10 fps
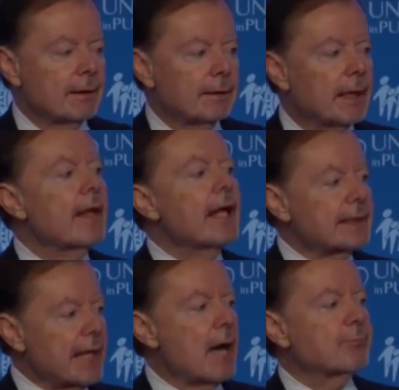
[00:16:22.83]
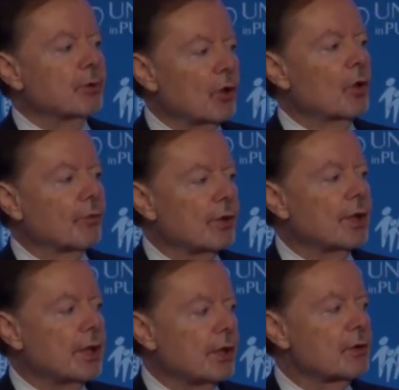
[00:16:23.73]
Now, that's happened over the
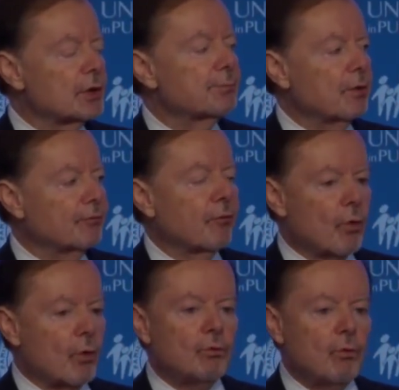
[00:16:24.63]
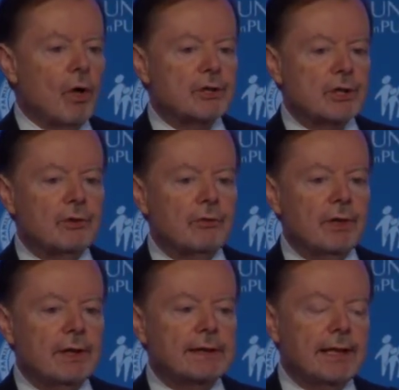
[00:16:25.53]
years before in Washington,
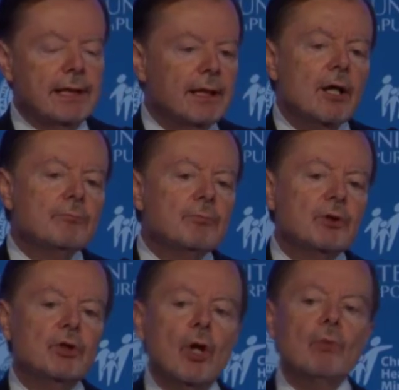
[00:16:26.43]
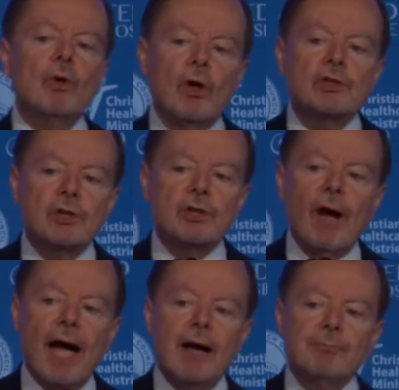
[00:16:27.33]
D.C., but you know what
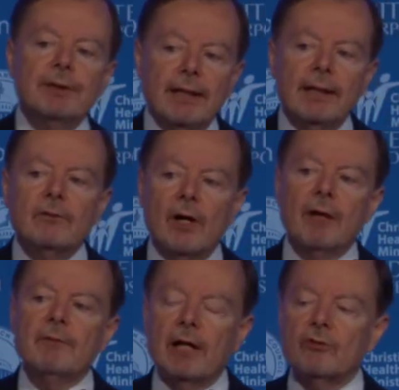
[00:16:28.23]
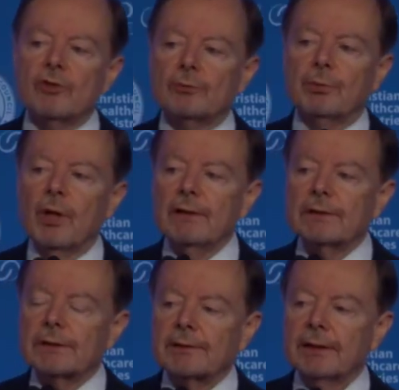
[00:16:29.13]
also happened anytime that took
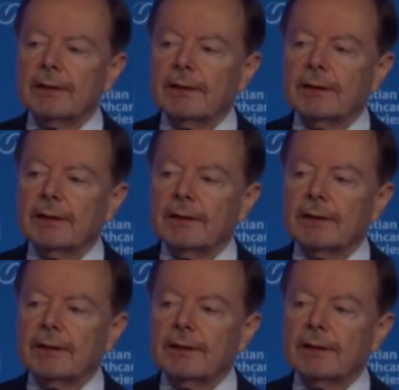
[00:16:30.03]
place?